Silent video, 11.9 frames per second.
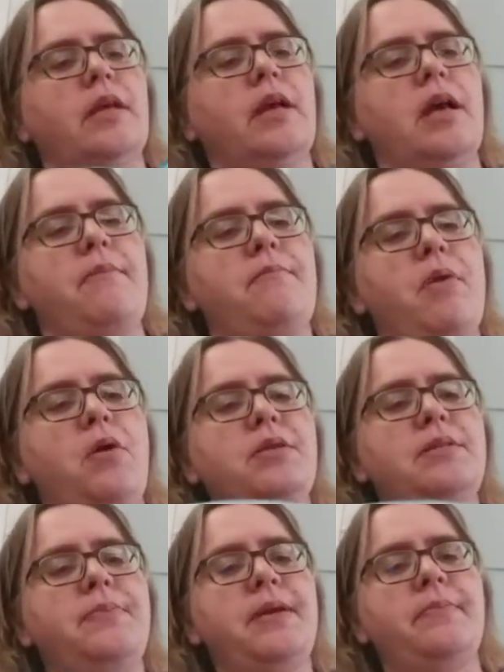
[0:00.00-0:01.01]

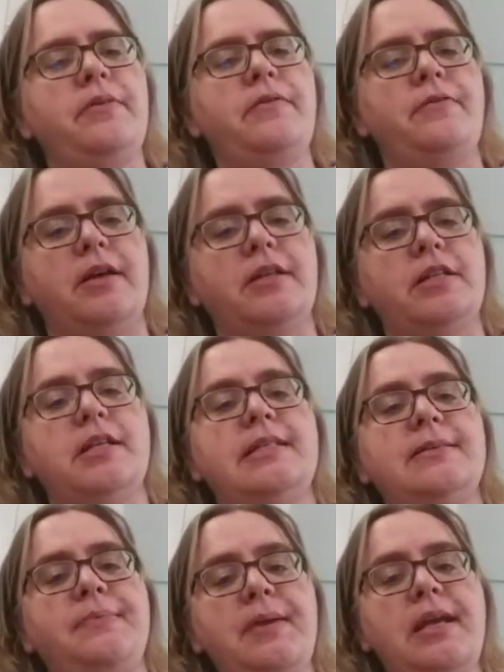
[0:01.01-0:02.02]
Most people in Russia
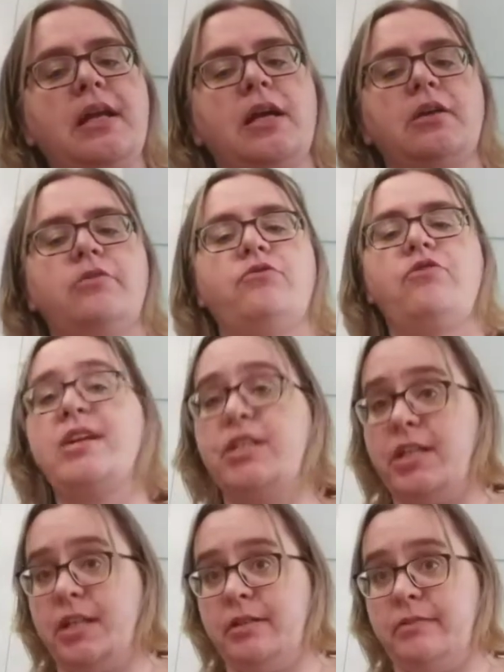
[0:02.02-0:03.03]
speak
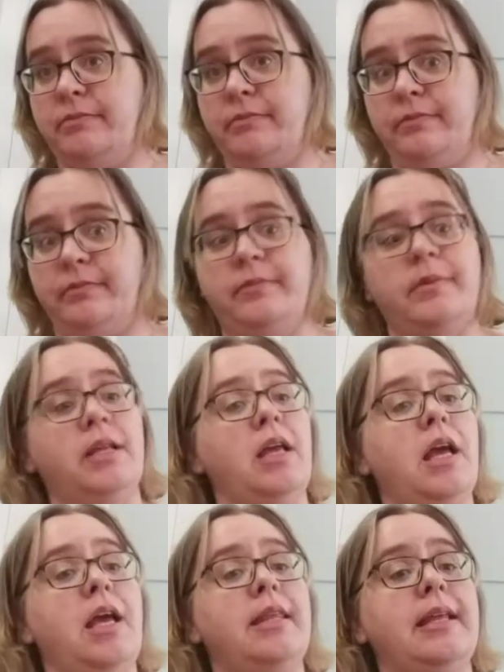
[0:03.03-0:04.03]
Russian.
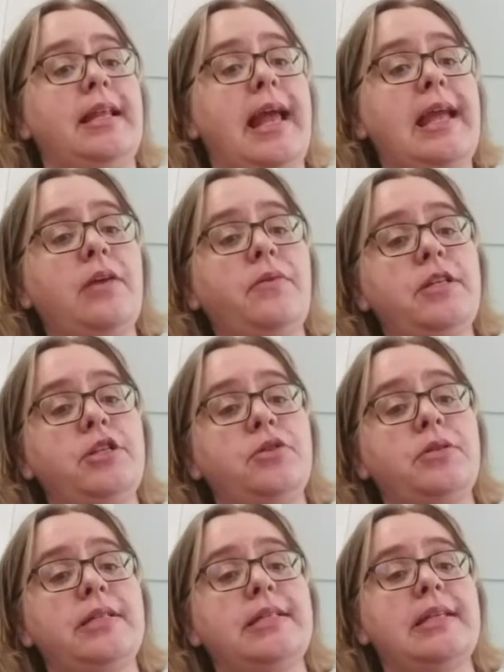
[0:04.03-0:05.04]
The language
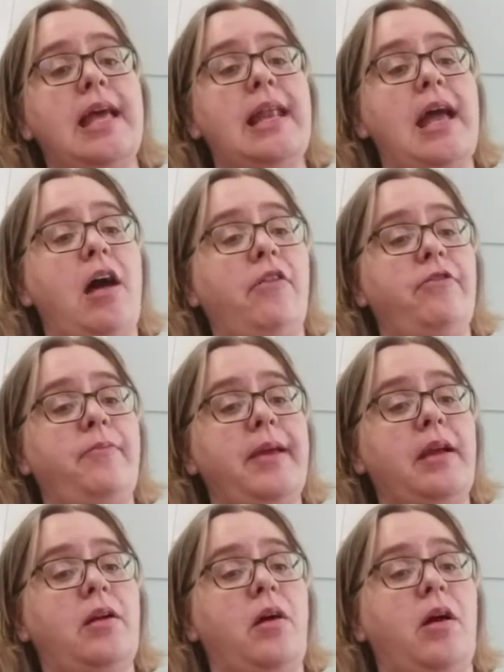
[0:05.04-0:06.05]
uses an
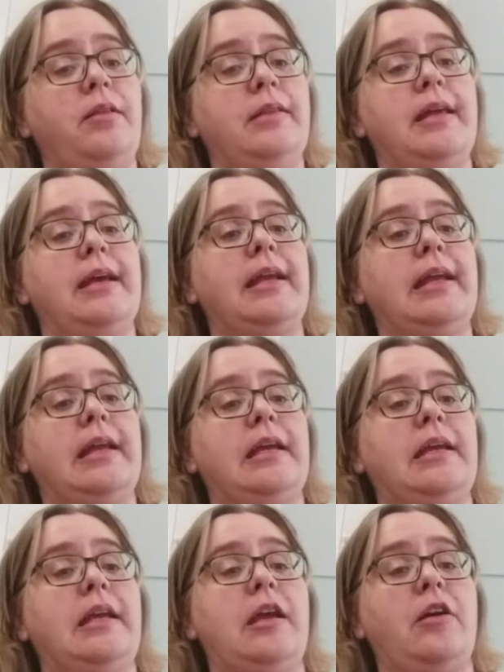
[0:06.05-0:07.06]
alphabet called the
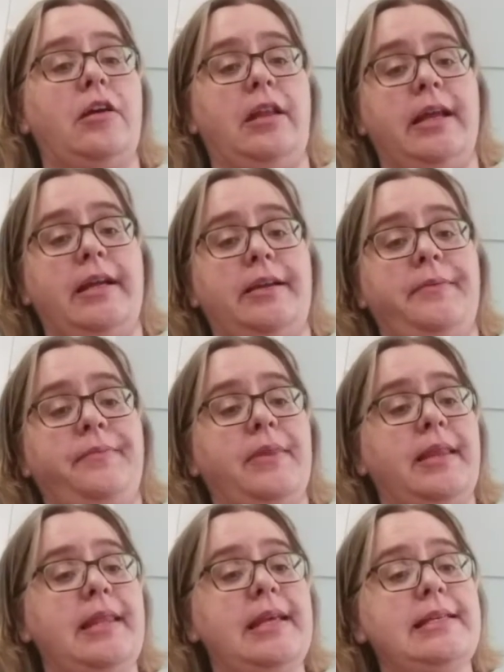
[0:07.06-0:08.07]
Cyrillic.
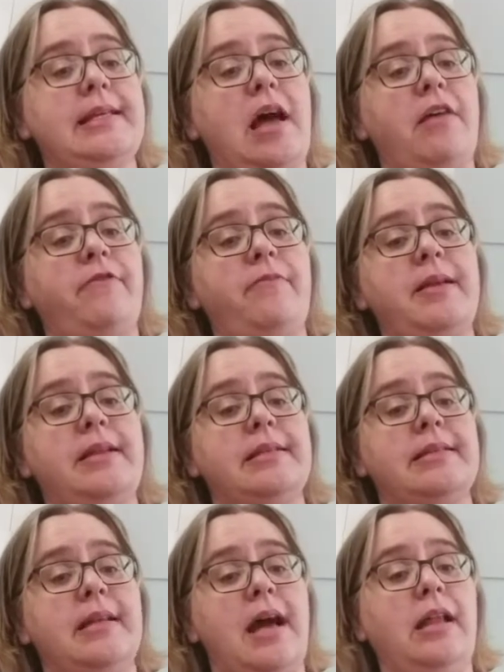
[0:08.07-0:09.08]
This alphabet
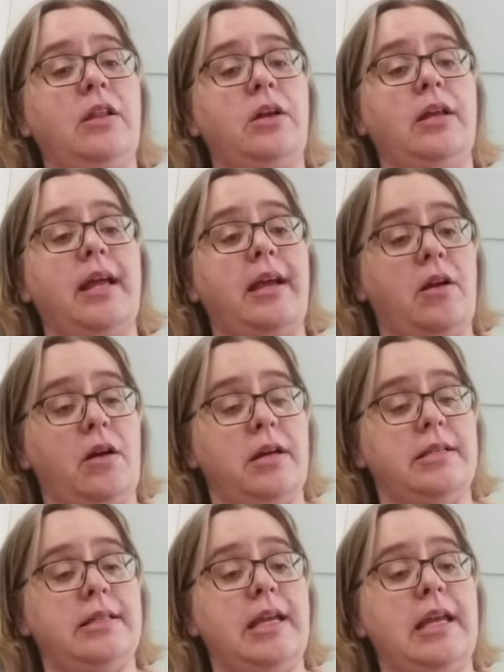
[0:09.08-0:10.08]
does not look like
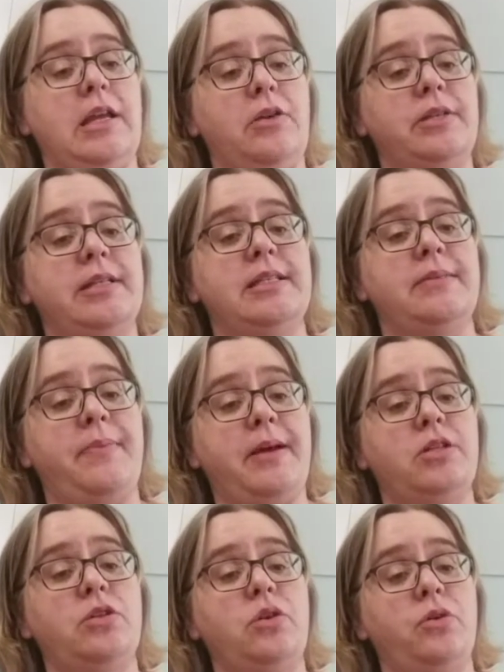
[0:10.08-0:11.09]
ours. It uses
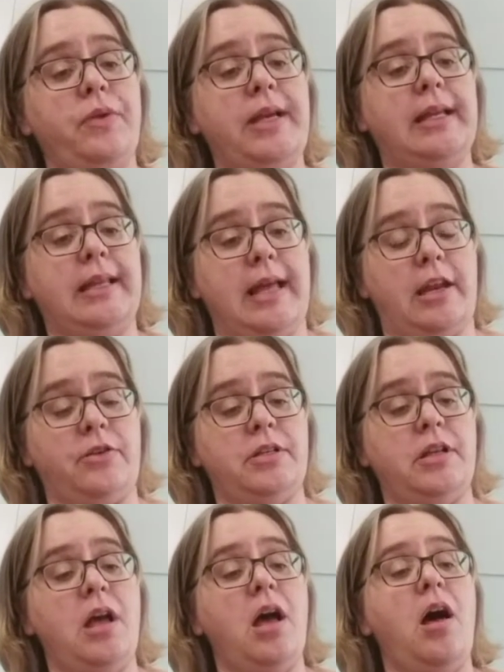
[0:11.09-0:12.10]
special Greek
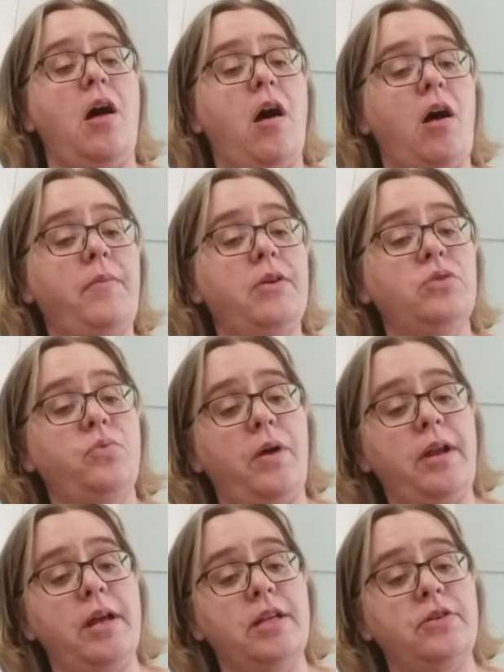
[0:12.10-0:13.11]
letters. Almost
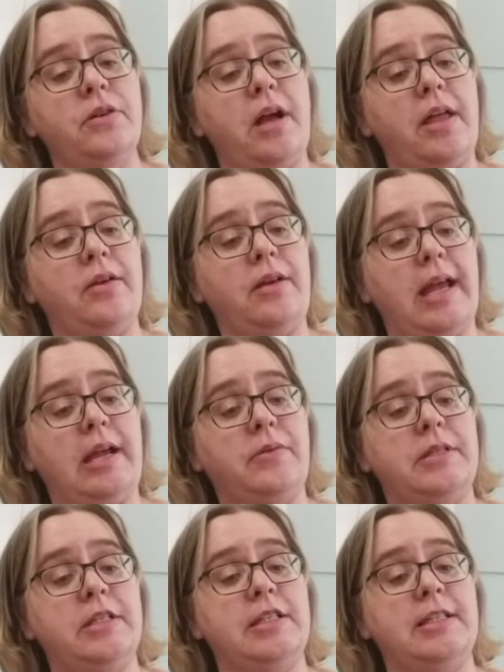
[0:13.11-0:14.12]
100 other
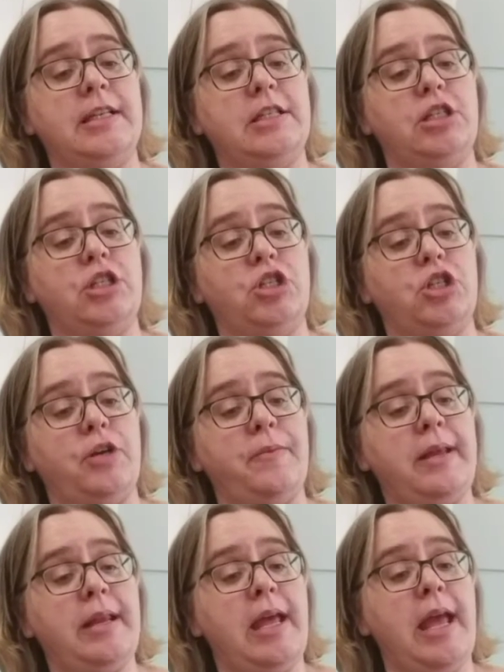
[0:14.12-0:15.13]
languages such as
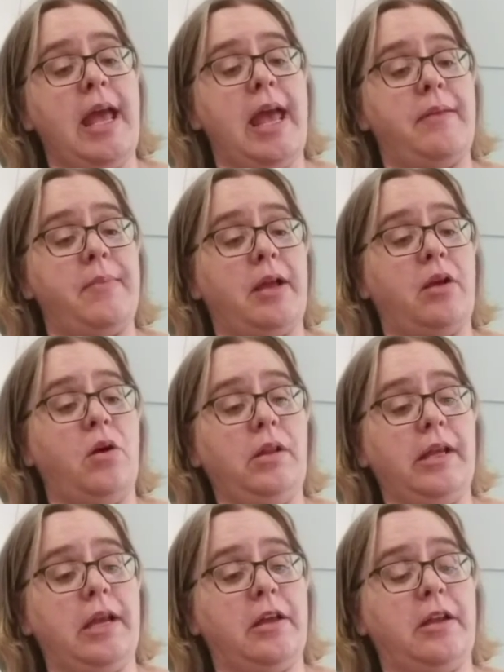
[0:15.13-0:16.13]
German and
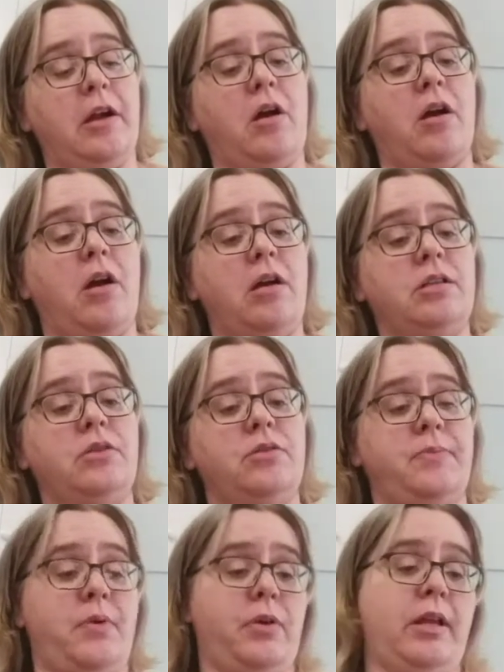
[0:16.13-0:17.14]
Mongolian are also
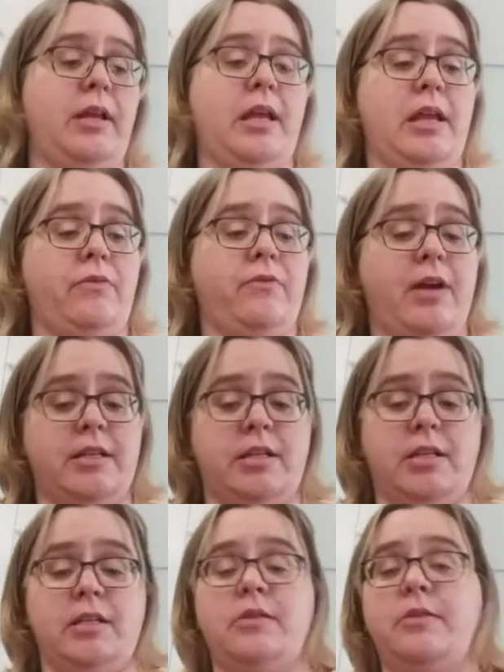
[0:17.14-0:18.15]
spoken in
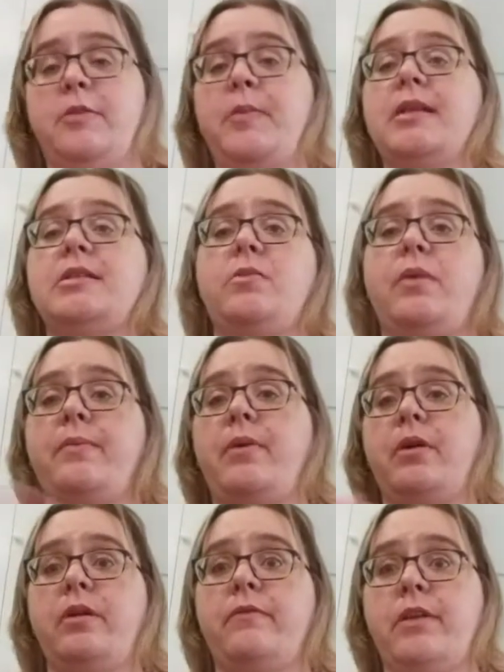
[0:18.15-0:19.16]
Russia. So it depends on what
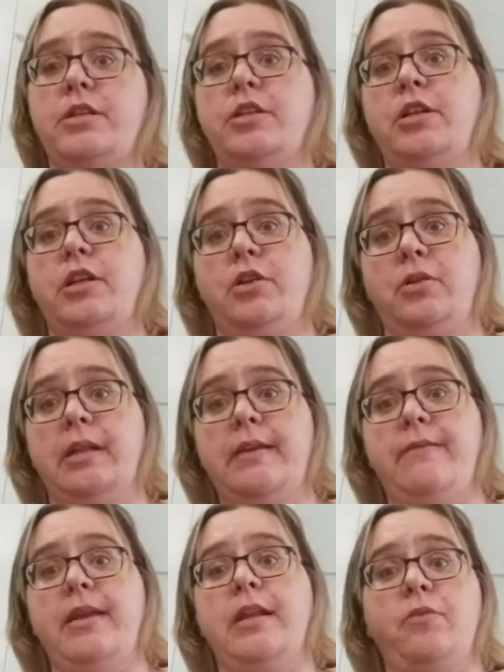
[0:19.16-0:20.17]
part of Russia you
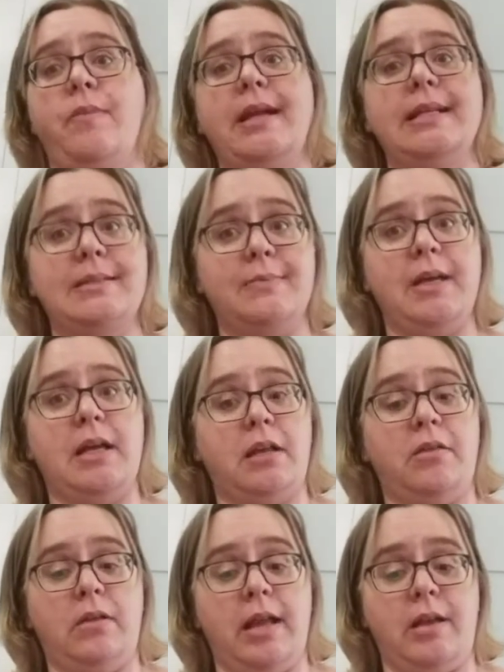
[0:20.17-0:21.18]
live in. You might speak
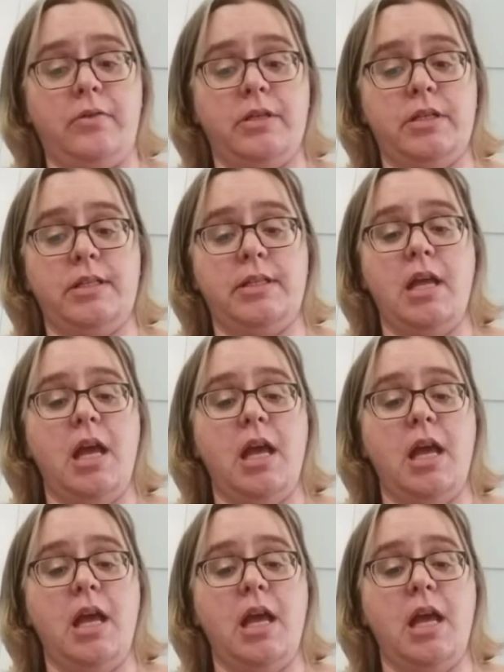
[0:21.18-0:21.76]
other languages.